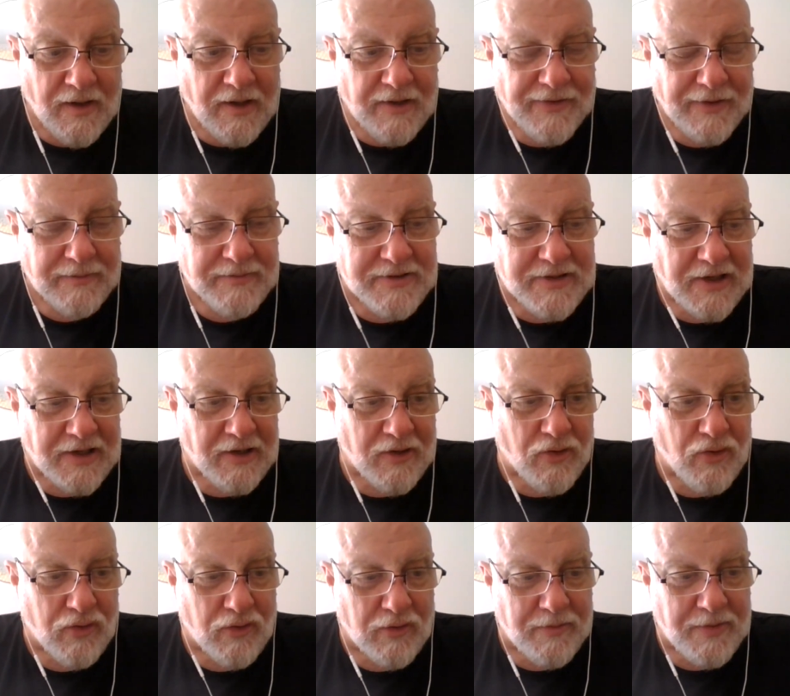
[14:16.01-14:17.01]
That was kind of
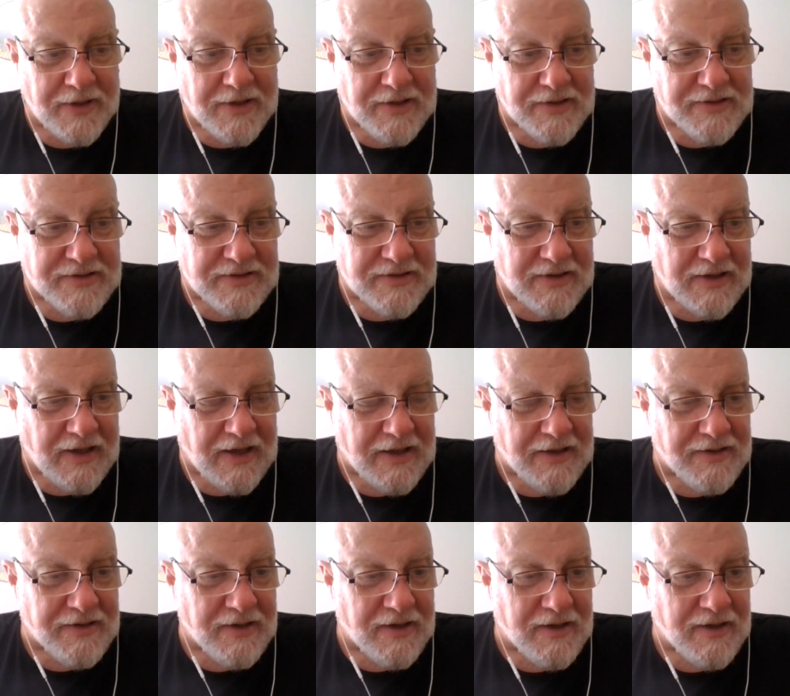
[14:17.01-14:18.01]
cool because it
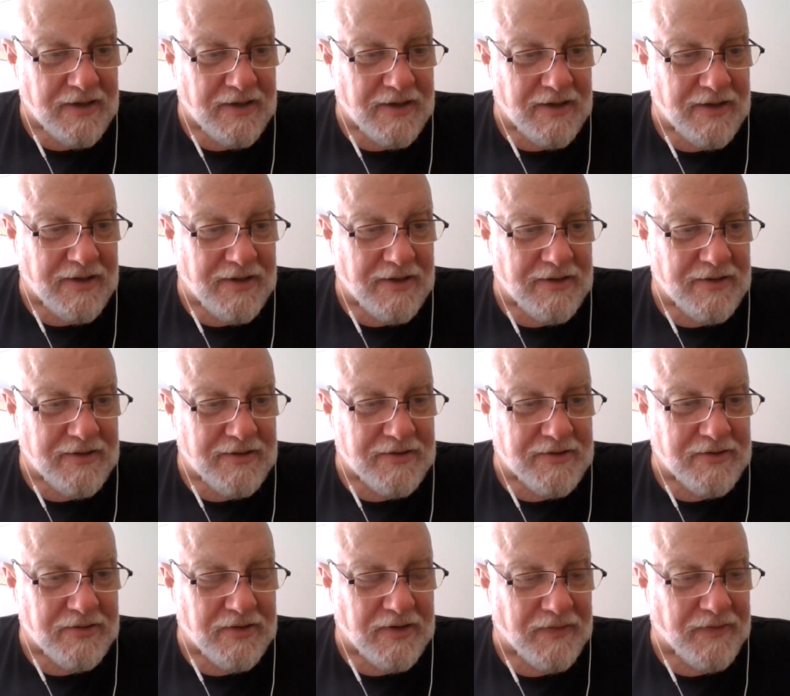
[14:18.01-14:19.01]
had
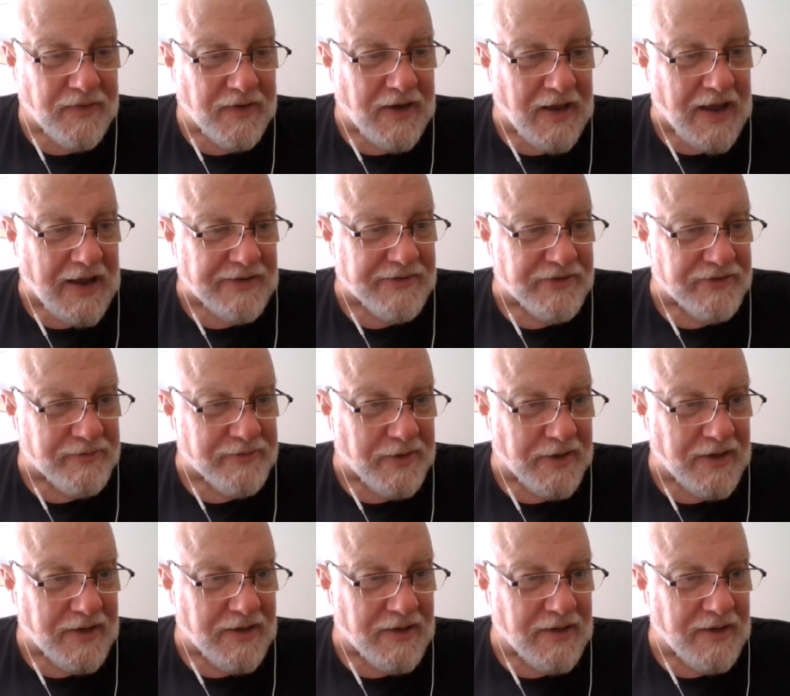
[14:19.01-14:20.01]
two different actors
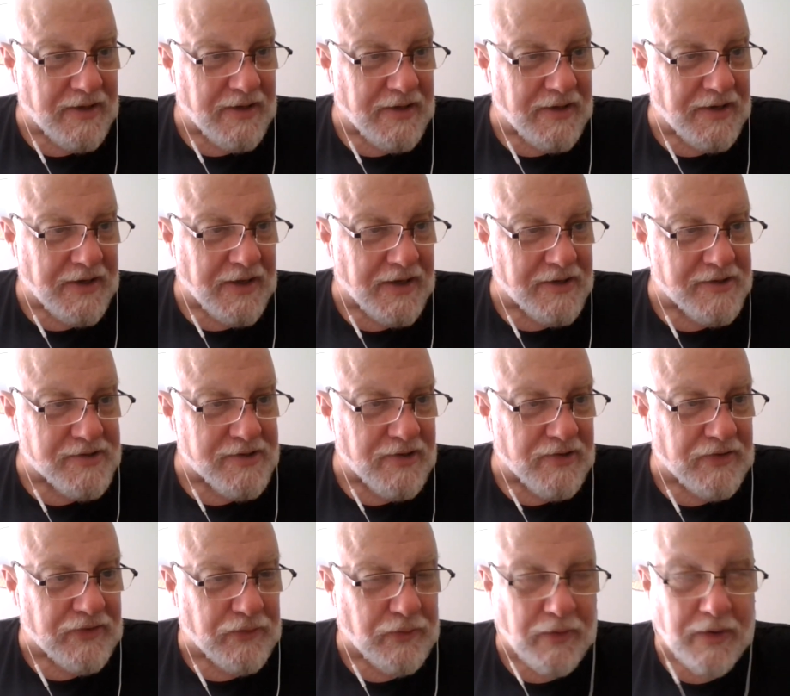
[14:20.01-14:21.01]
playing Indiana
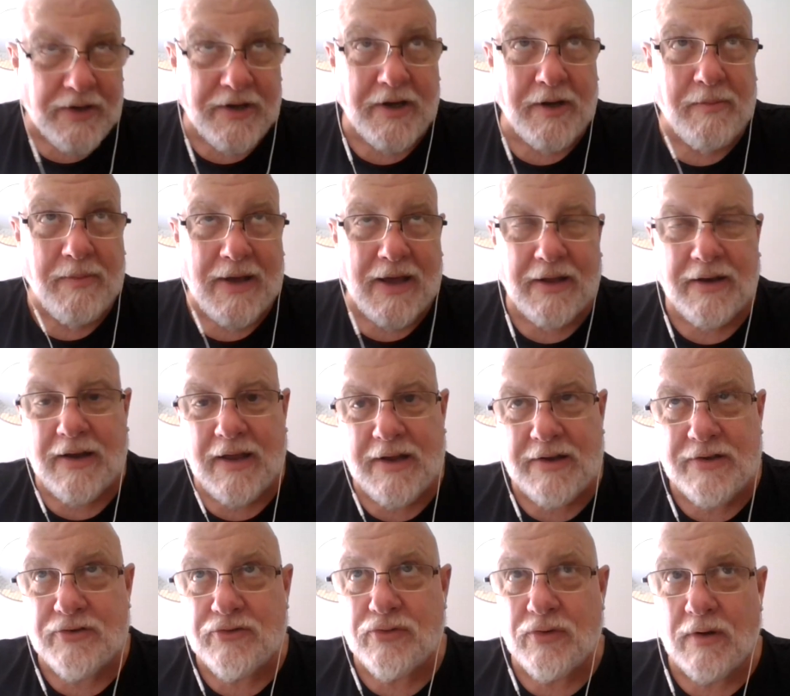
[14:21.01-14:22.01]
Jones, one at about
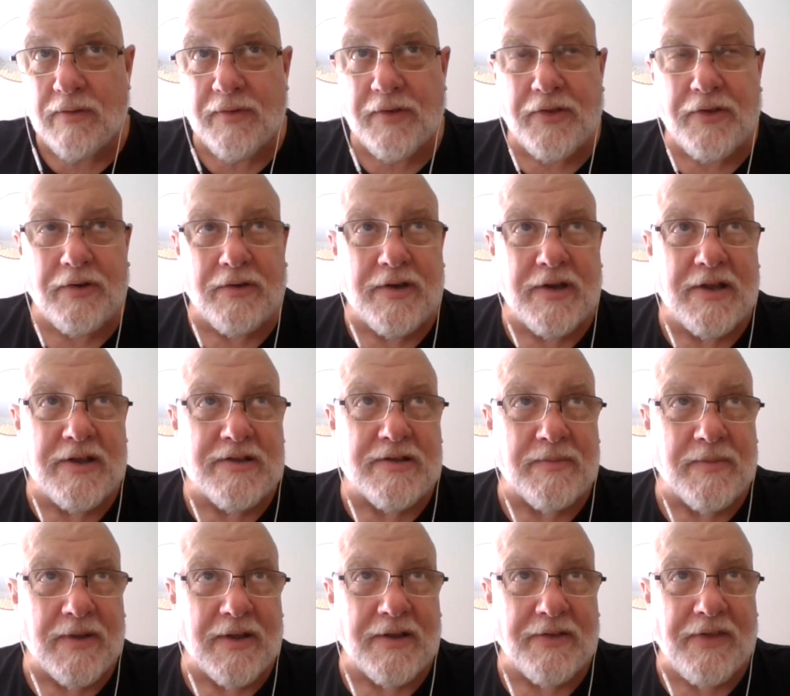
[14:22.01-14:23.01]
age 12 or 13,
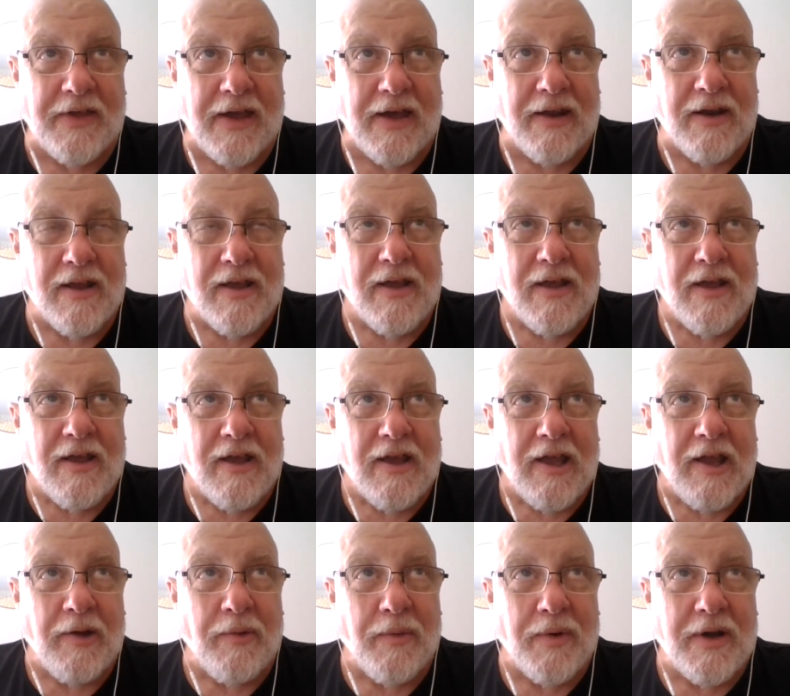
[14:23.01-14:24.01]
something like that,
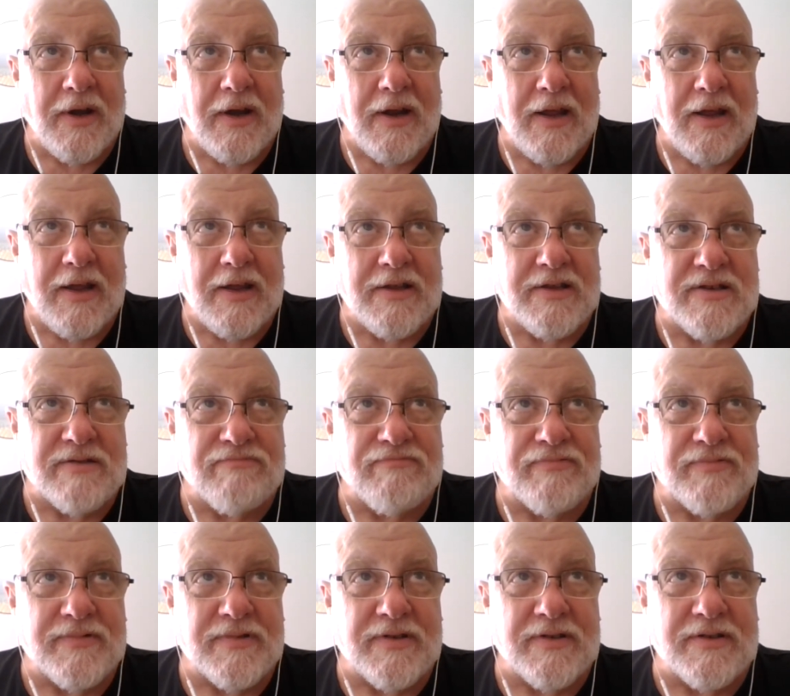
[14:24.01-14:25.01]
and one at age
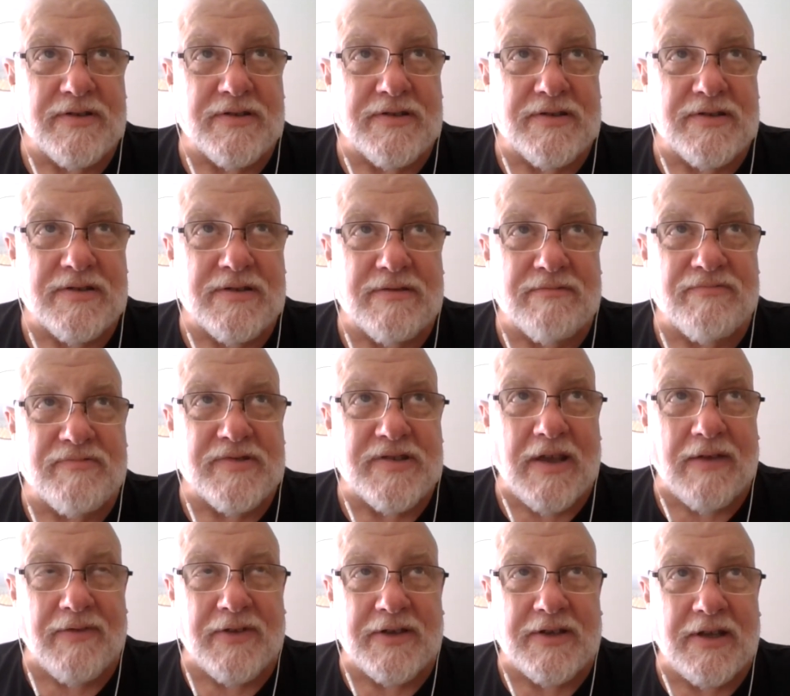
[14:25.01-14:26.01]

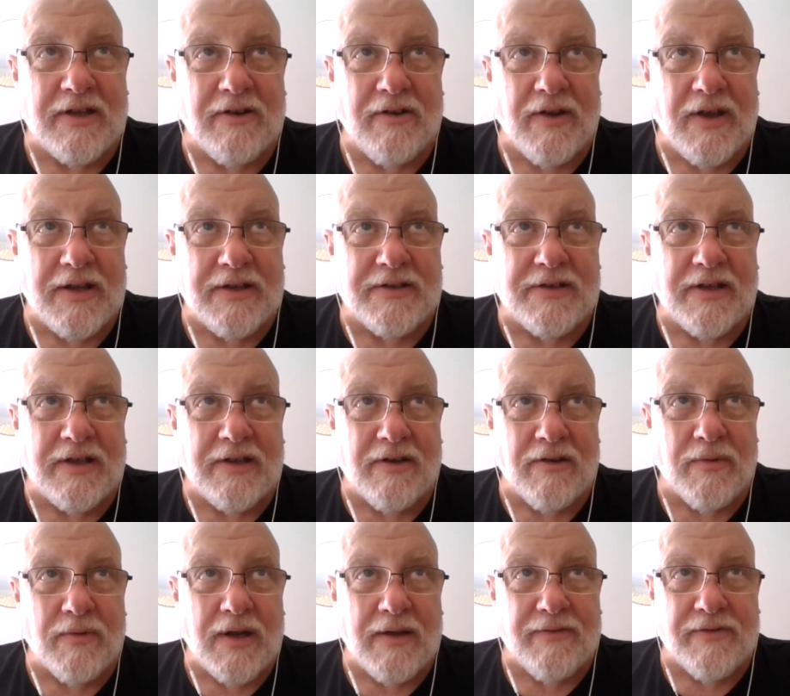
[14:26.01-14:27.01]
17 or 18 or
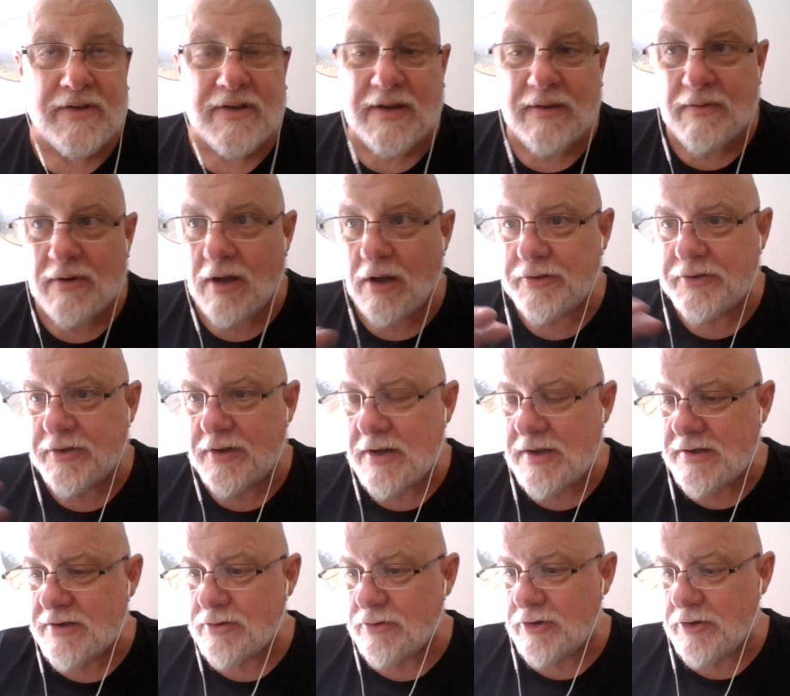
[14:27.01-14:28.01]
whatever, and they would
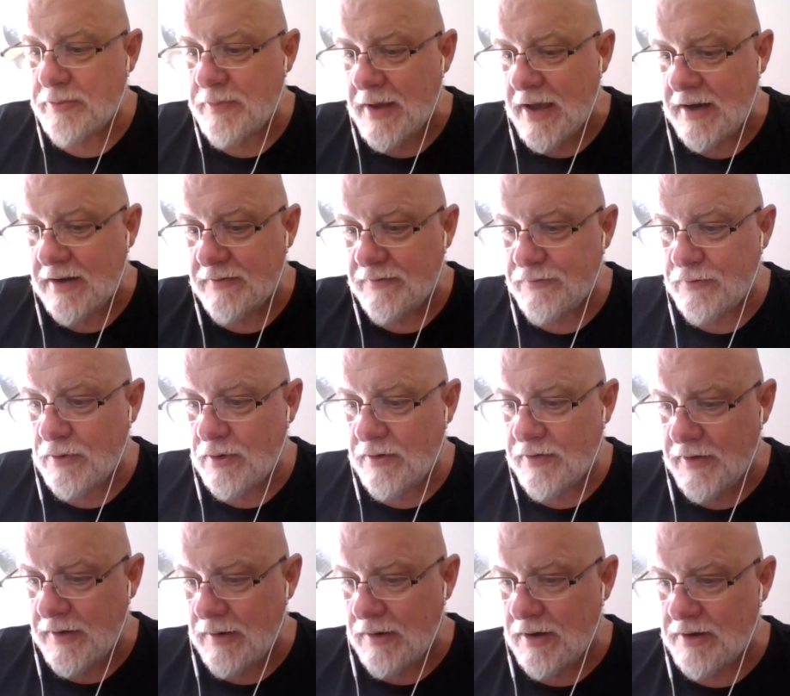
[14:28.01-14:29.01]
alternate stories back and forth,
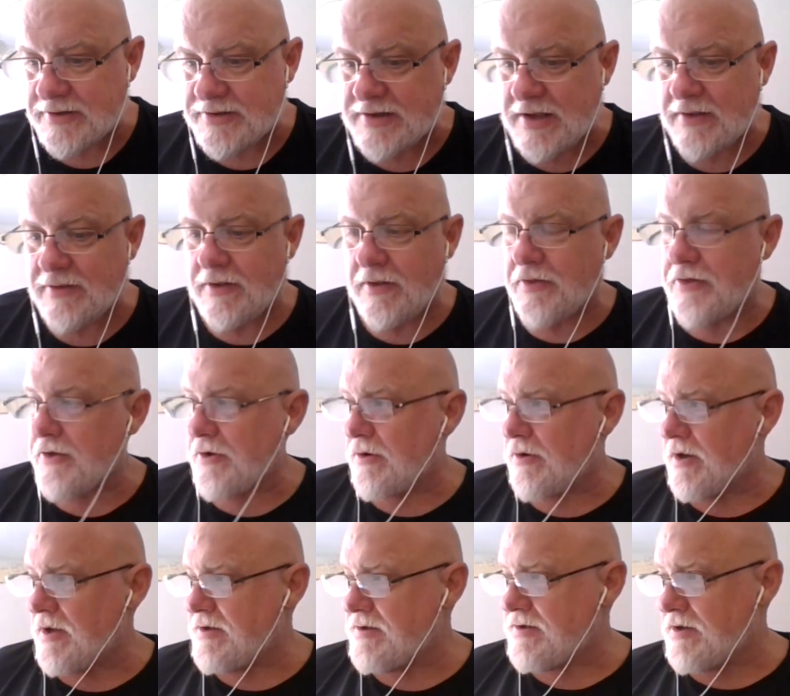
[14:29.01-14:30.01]
and they were all set in the
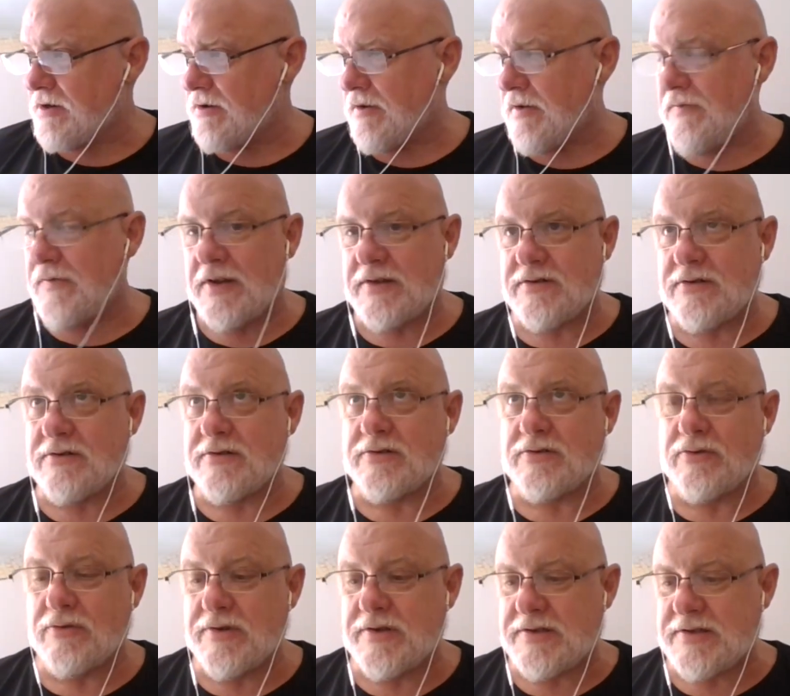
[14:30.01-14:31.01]
30s, you know, adventure
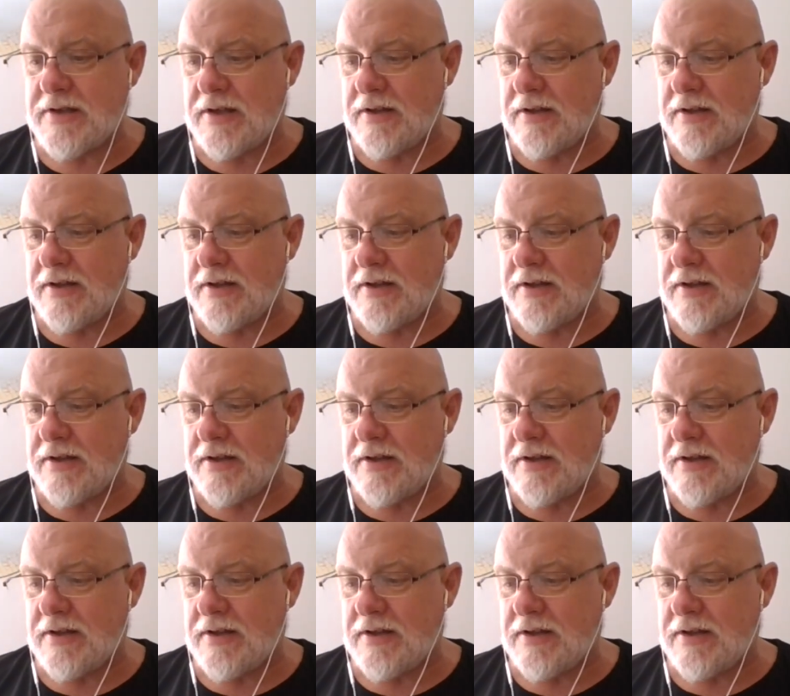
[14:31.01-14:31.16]
stories